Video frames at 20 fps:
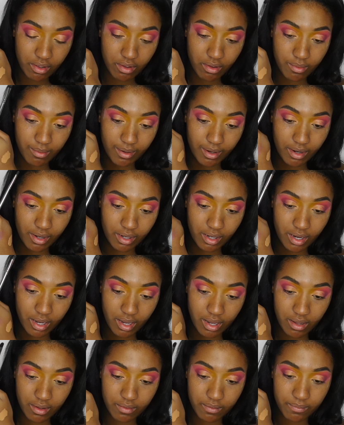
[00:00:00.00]
Oh my god,
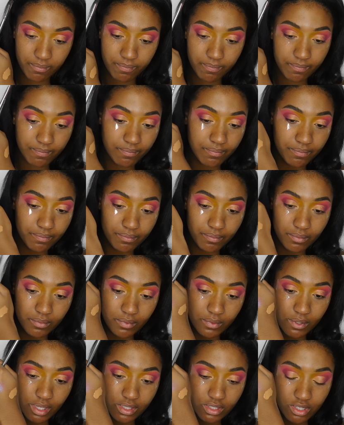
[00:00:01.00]
yeah.
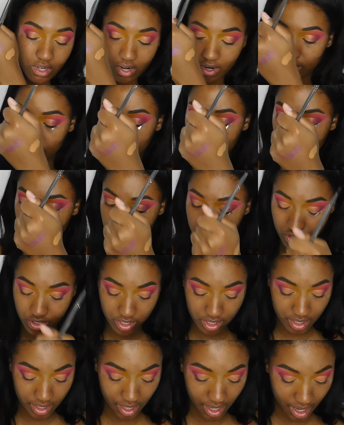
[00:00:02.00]
That's
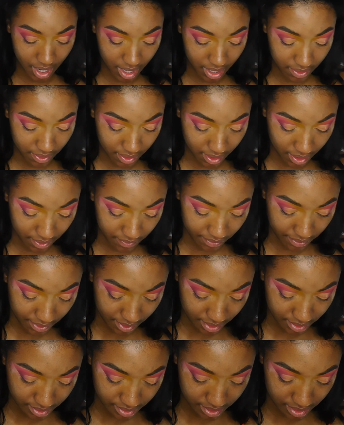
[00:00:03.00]
Artistry, and then
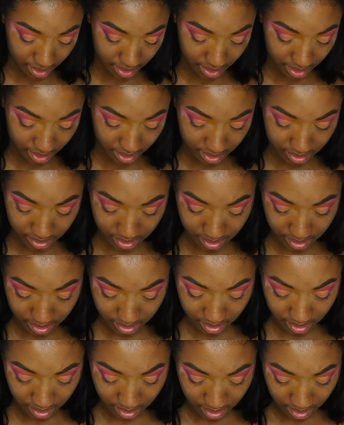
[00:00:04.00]
this is